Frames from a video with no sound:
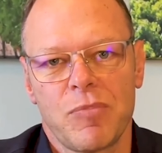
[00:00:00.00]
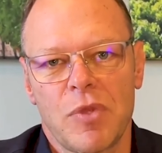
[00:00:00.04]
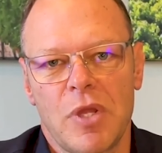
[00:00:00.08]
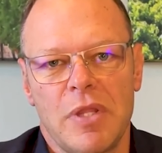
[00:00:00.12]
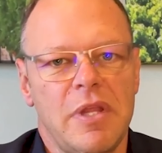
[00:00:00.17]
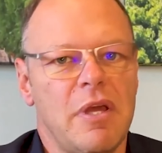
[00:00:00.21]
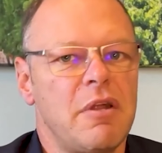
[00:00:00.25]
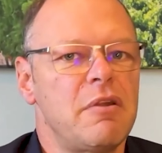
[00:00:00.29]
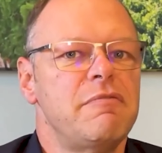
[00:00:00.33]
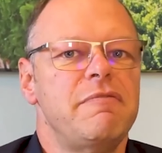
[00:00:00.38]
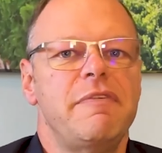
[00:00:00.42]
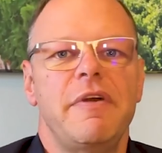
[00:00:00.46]

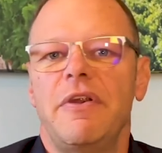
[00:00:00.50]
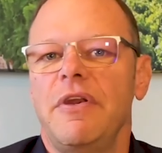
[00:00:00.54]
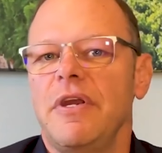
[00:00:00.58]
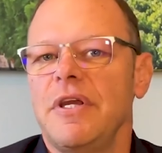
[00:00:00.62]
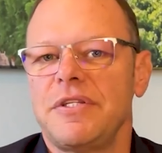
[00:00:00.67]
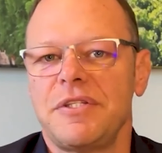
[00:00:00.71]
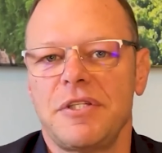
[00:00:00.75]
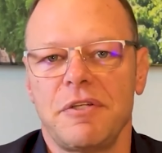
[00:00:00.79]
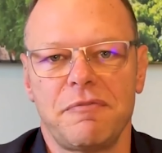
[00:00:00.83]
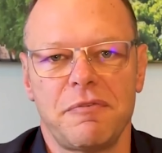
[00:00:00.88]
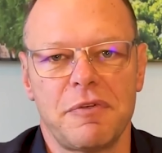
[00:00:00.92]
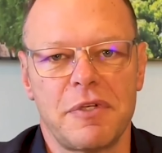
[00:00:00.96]
There are various
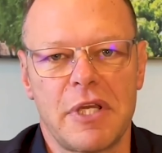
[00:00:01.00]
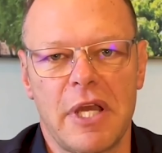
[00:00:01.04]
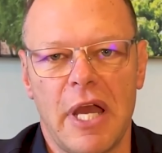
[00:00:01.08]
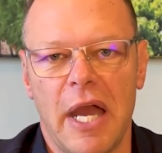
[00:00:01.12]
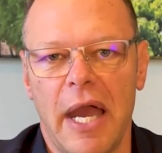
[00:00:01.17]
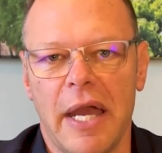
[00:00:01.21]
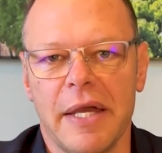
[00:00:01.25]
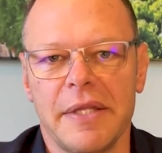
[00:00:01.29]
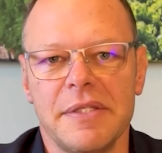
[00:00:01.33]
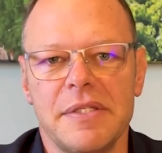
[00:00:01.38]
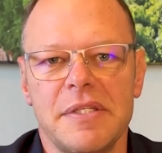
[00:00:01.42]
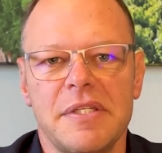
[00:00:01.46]
different
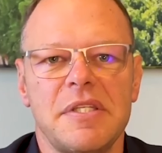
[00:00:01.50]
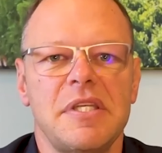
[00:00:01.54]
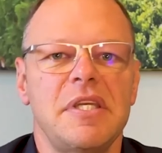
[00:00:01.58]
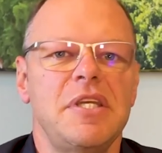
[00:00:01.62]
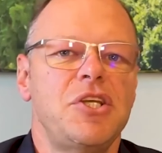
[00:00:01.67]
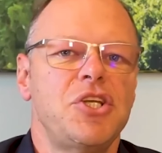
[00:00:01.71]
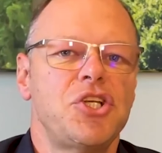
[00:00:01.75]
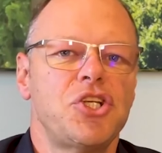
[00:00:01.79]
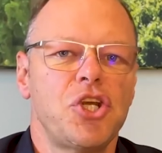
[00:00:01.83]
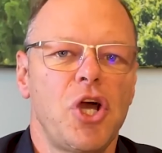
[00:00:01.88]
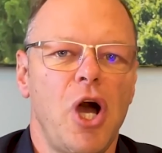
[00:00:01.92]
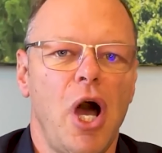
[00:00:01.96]
kinds, C#,
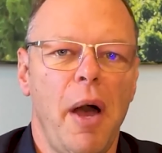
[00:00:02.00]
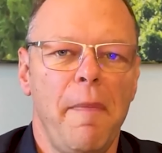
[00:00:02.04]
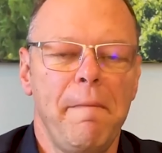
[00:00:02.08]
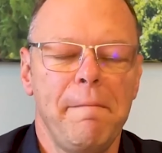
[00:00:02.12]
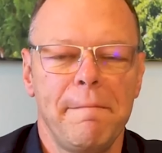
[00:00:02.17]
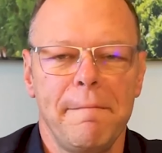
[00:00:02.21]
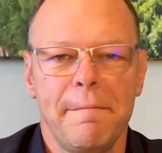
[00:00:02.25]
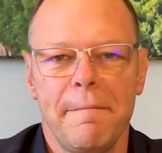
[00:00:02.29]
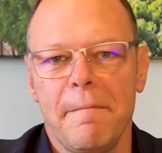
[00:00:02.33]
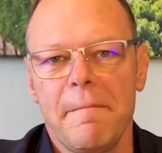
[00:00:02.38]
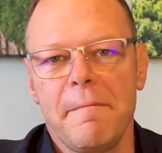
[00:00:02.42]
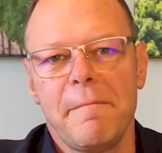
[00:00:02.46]

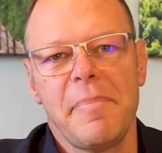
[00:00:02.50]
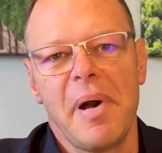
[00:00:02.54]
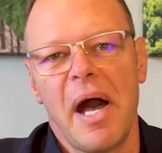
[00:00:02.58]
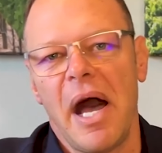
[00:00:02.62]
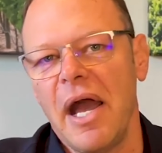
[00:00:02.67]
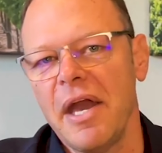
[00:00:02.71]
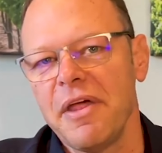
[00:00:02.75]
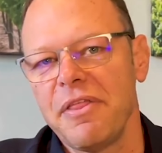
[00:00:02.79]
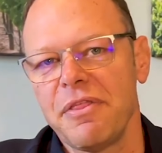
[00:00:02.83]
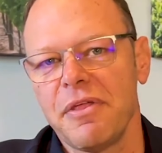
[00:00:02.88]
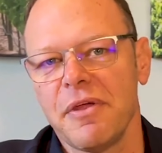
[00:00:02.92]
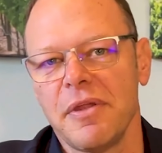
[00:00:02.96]

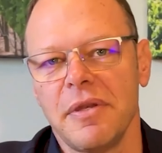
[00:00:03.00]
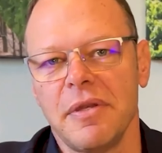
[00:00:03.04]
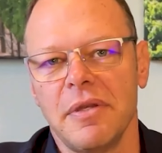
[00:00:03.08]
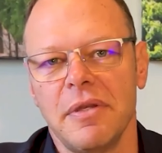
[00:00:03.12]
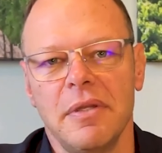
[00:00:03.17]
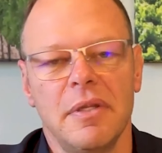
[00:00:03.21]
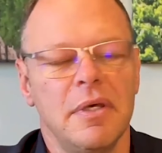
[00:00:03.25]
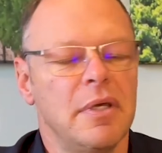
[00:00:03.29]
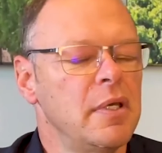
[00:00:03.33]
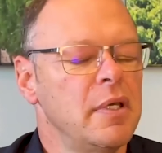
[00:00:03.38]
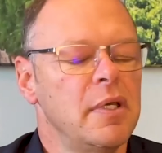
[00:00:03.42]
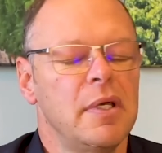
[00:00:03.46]

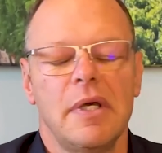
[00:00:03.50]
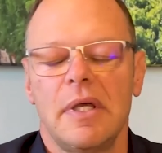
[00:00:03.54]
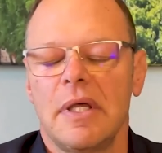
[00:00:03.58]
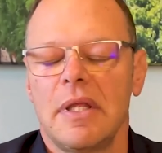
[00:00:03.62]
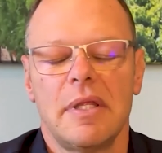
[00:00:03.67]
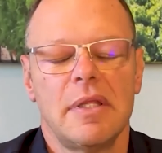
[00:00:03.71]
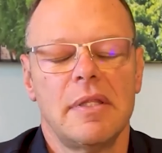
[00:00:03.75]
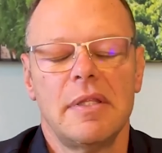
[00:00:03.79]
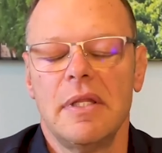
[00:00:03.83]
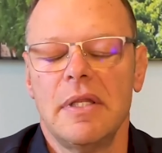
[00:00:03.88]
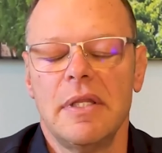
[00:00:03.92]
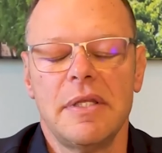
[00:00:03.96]
Python,
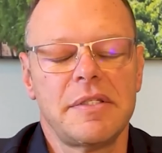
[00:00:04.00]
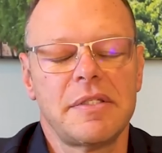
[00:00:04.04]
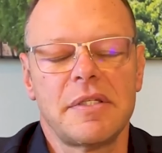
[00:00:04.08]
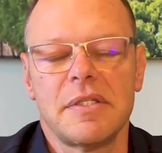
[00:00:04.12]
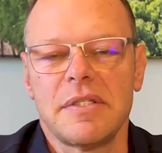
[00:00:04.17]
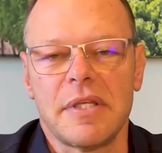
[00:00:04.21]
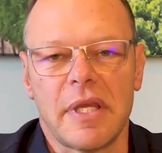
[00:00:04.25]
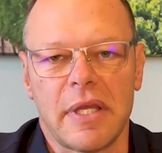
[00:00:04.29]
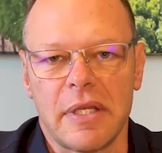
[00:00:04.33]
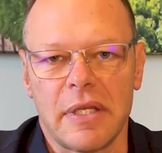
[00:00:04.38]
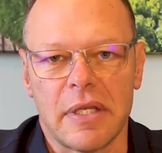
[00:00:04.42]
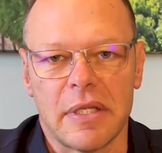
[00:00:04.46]
the list is
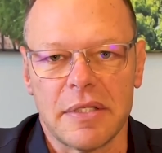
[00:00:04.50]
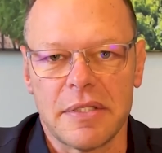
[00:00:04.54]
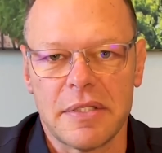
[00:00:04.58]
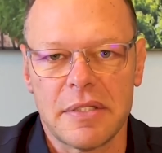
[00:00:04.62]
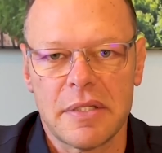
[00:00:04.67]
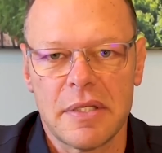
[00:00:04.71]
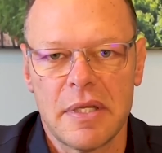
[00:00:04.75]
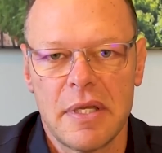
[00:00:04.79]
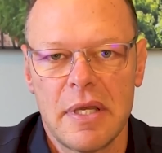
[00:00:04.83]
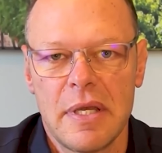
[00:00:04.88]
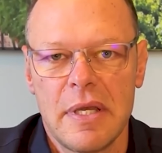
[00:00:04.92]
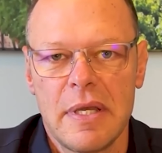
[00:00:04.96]
endless.
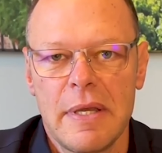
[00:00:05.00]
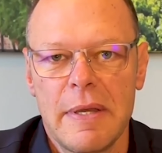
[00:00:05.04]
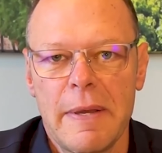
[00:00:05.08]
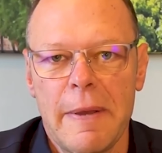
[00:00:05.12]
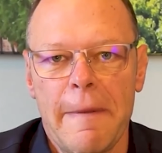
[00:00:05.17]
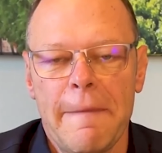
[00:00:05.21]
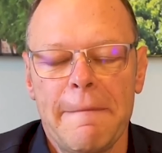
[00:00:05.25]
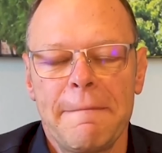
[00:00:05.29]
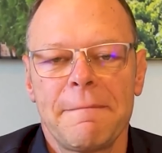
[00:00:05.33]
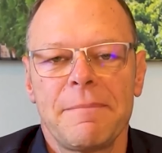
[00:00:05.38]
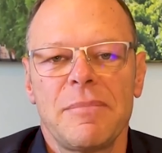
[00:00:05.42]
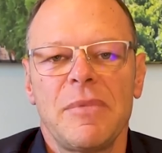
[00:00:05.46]

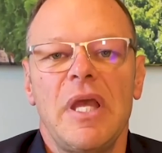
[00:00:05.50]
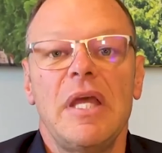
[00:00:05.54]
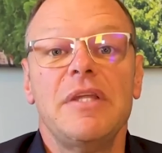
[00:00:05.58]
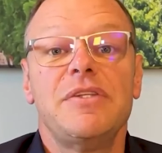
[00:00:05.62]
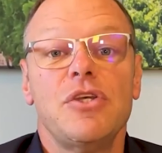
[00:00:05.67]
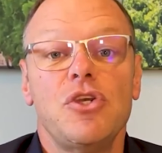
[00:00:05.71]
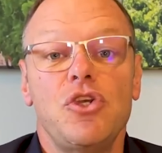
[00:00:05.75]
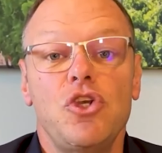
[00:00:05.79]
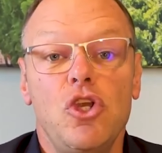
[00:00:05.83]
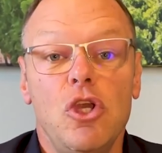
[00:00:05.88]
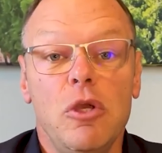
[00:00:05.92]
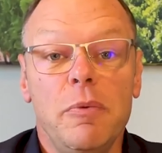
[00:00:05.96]
It's a
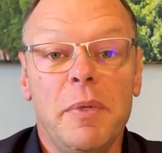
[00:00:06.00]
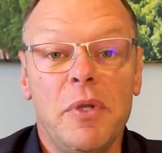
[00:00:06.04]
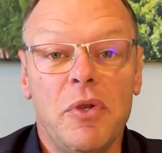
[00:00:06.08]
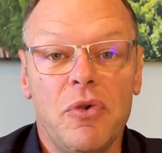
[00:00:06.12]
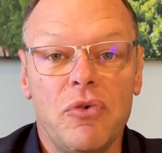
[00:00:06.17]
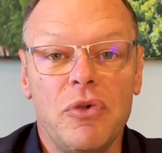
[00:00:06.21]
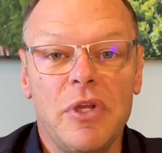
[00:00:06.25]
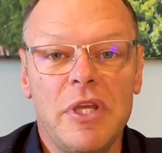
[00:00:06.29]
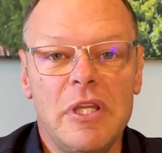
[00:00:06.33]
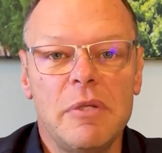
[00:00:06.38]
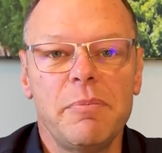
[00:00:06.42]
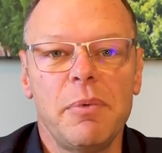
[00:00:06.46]
human
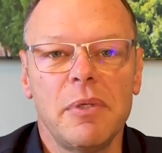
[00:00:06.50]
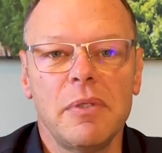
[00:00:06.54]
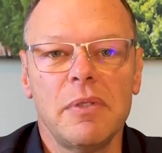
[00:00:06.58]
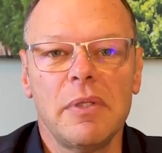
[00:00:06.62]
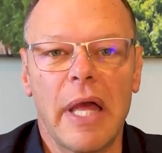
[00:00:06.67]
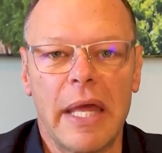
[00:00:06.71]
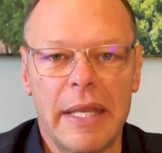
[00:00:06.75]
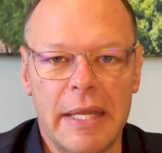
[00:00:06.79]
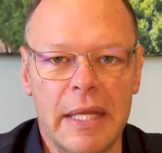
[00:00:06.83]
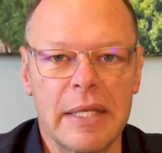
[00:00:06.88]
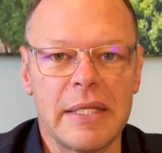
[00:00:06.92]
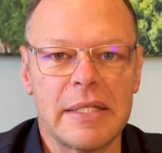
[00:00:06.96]
readable
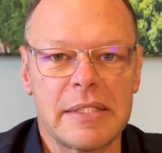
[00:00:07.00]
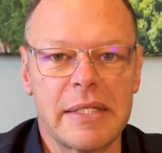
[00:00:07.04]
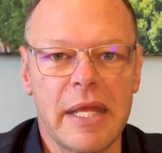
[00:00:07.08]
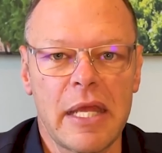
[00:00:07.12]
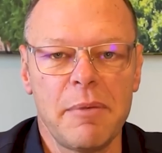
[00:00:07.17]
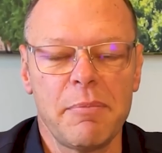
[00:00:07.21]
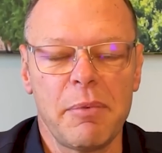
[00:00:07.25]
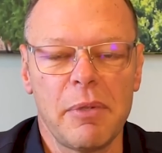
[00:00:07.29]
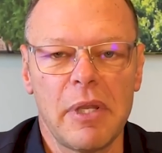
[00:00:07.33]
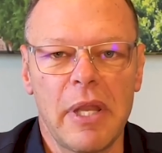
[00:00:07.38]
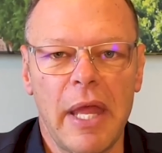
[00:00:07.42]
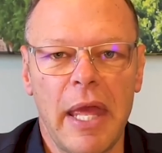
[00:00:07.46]
and
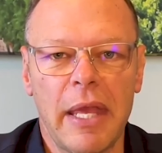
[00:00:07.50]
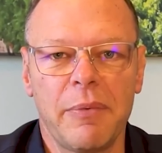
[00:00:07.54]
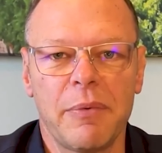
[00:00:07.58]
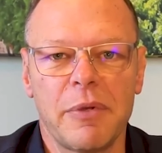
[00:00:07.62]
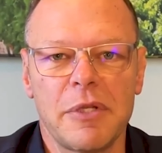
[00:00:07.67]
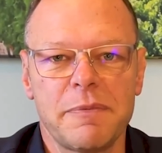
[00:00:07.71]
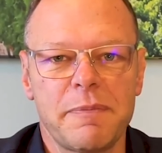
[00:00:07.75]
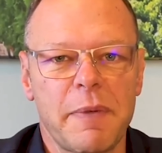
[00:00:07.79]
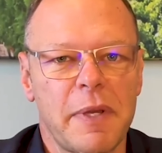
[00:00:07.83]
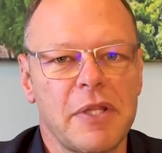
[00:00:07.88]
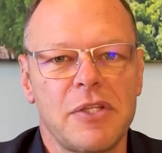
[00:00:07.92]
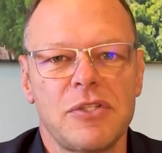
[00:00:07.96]
understandable
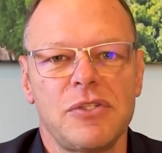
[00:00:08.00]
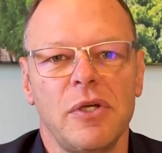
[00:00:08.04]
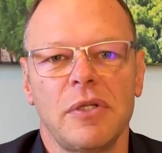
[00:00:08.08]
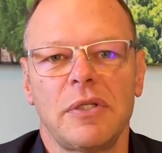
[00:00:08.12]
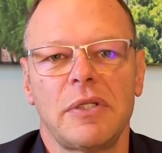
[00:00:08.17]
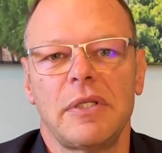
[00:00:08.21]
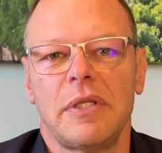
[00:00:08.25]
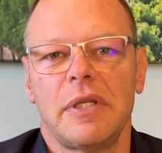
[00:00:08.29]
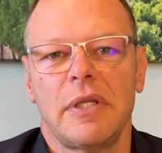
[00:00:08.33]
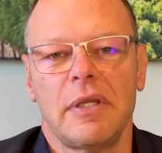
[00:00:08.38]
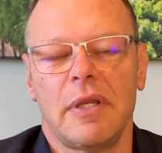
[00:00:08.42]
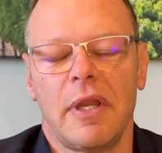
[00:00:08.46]
language, but it's not
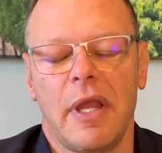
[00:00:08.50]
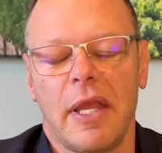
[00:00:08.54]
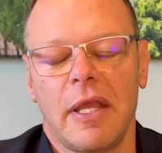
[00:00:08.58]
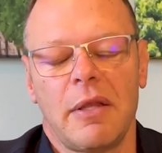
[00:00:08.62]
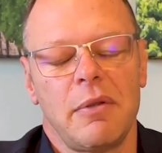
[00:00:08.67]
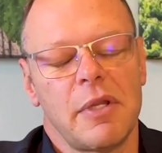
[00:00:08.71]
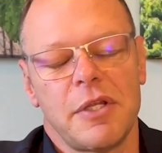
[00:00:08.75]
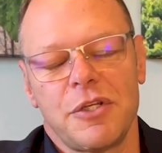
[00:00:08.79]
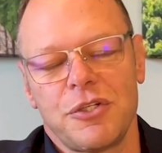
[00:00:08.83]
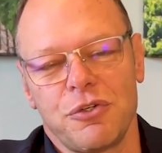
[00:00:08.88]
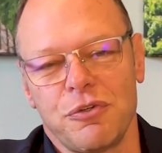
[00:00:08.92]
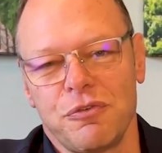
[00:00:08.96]

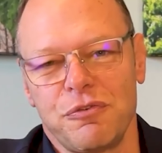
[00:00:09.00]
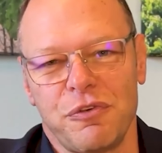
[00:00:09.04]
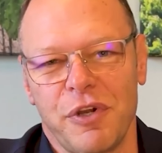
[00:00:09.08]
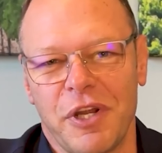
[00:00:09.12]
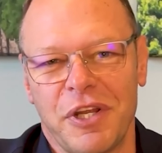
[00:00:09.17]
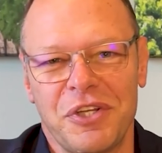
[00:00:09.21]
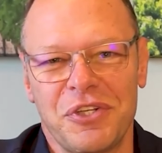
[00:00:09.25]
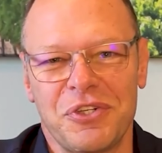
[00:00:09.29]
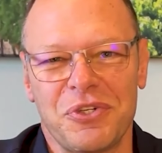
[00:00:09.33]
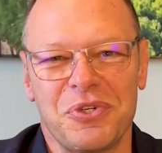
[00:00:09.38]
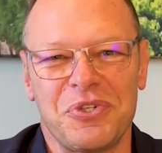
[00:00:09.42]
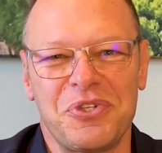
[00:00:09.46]
English or
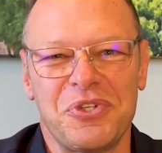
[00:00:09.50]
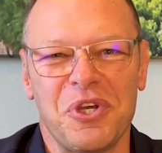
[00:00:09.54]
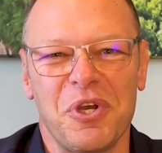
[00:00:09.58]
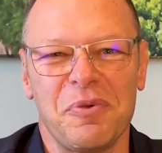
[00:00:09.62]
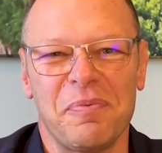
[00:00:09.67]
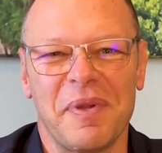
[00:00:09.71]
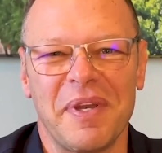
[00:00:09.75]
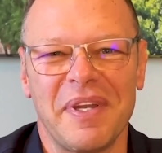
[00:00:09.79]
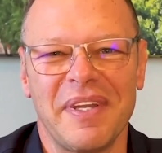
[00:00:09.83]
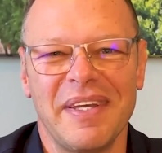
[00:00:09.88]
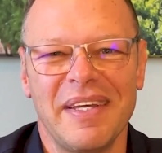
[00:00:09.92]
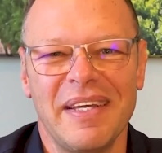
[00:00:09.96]
French or
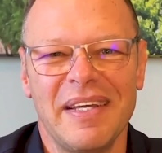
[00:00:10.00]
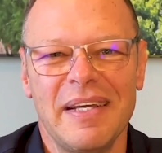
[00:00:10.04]
German.